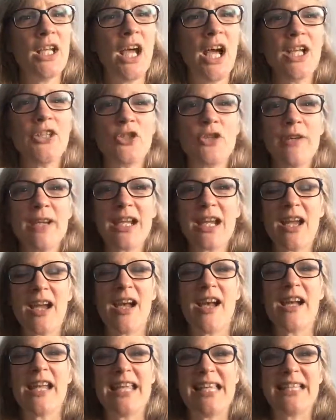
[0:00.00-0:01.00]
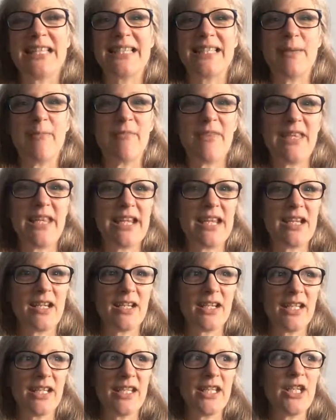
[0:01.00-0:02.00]
A trigger is
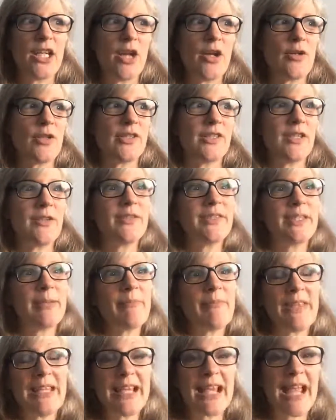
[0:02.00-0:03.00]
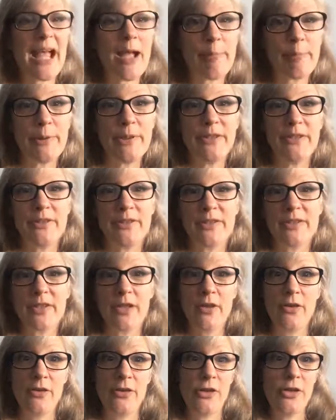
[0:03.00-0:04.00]
something, so something happens
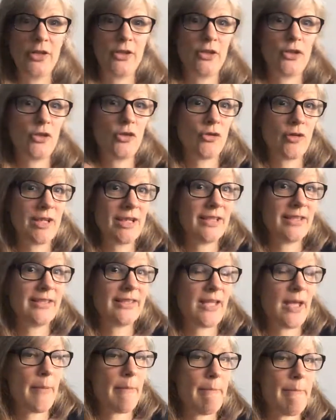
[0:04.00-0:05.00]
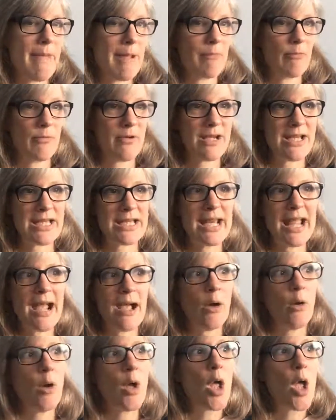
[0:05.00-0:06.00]
that triggers a memory.
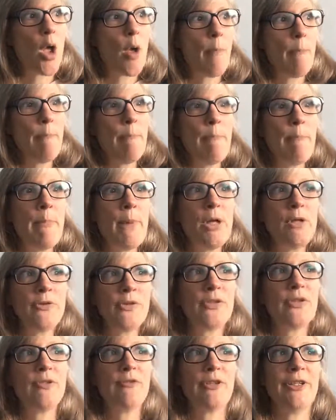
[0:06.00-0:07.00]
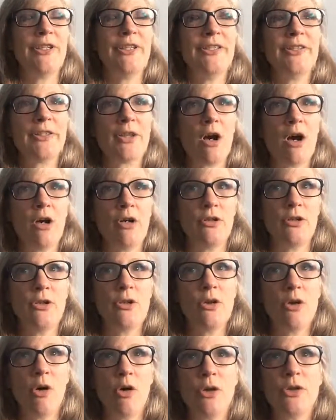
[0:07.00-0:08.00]
Now, most of us are
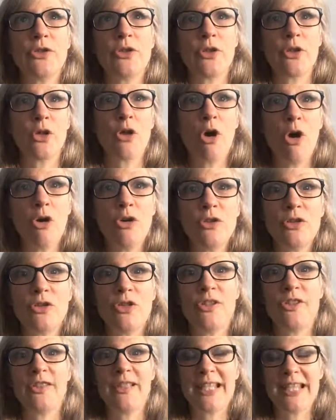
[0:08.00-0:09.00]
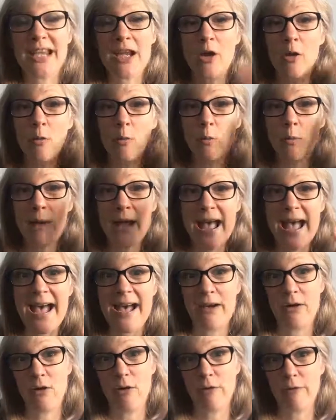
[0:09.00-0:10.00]
not consciously
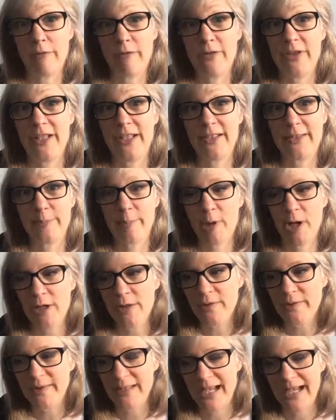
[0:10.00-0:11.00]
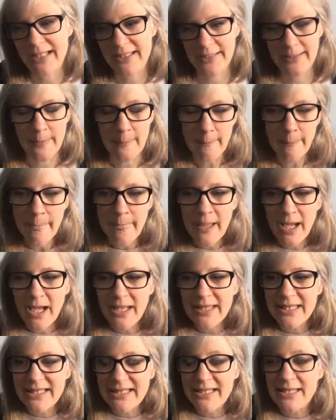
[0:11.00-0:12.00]
aware of this process.
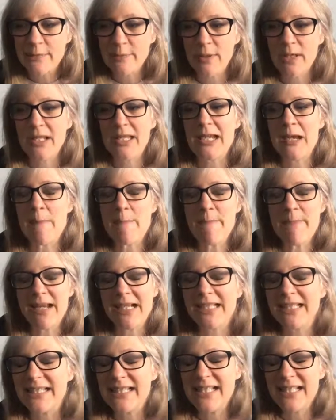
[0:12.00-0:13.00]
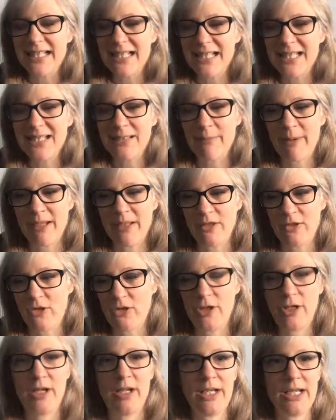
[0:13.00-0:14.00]
And this is one of the amazing things about this
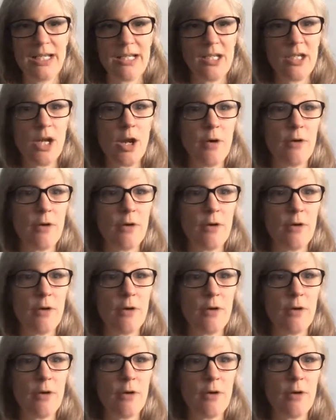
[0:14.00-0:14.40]
journey.